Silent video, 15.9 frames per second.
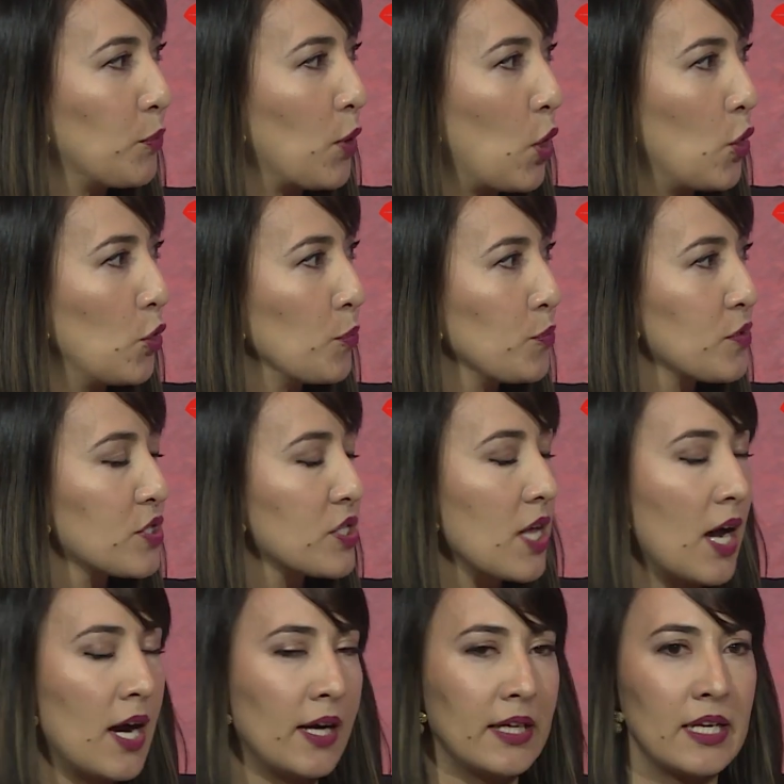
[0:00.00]
homes
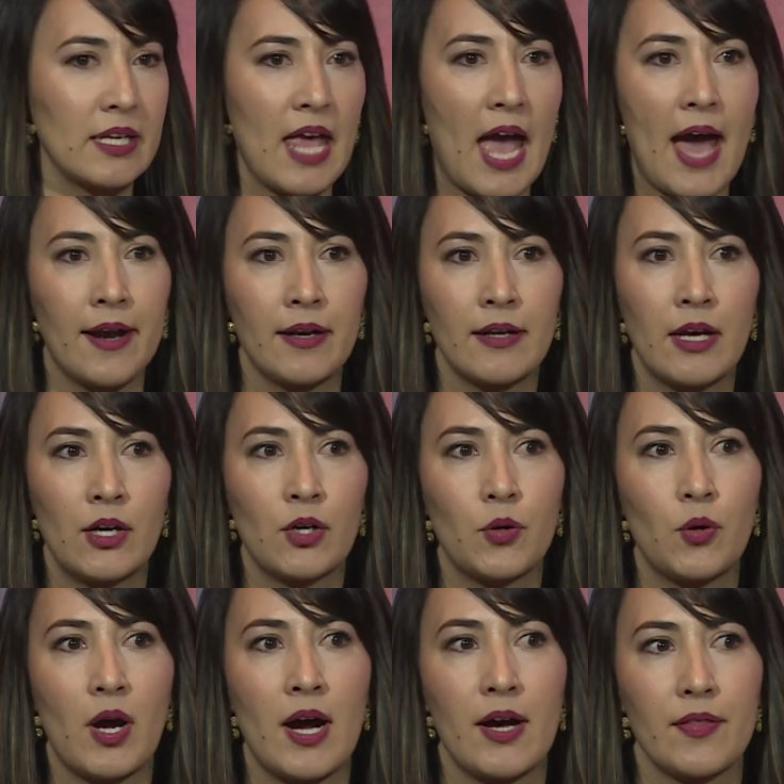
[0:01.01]
in Canada
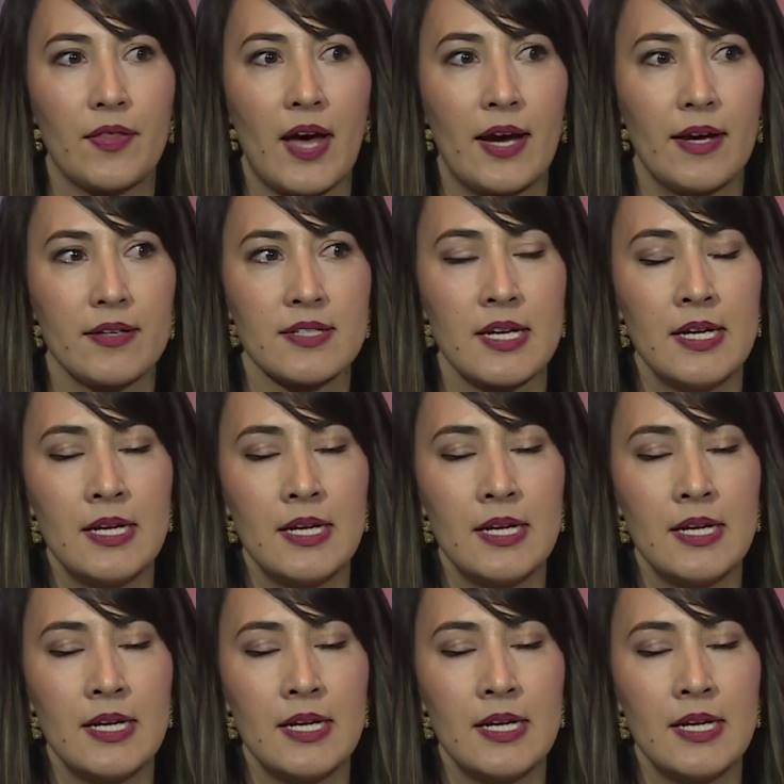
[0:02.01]
that